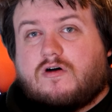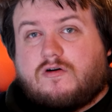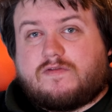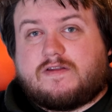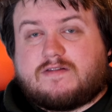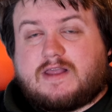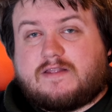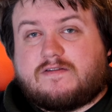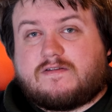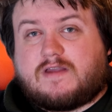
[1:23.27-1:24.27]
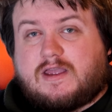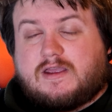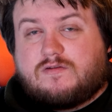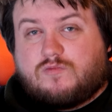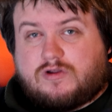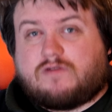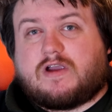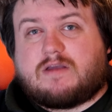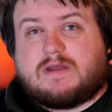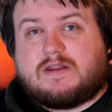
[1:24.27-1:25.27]
of this lens and would I
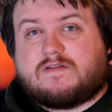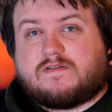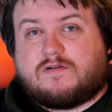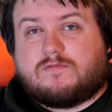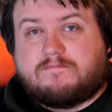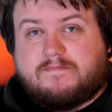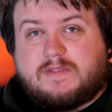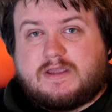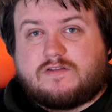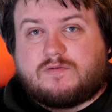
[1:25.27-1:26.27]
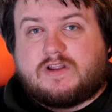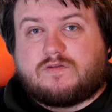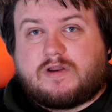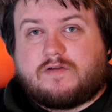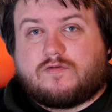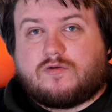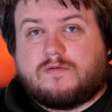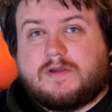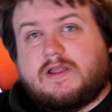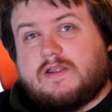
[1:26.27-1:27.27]
recommend it still in
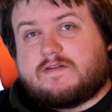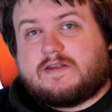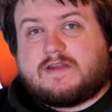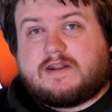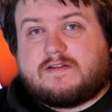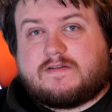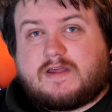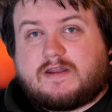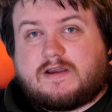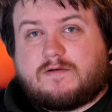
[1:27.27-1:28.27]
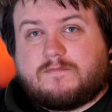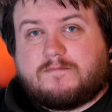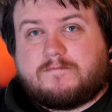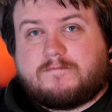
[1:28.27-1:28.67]
2024. So let's head into there now.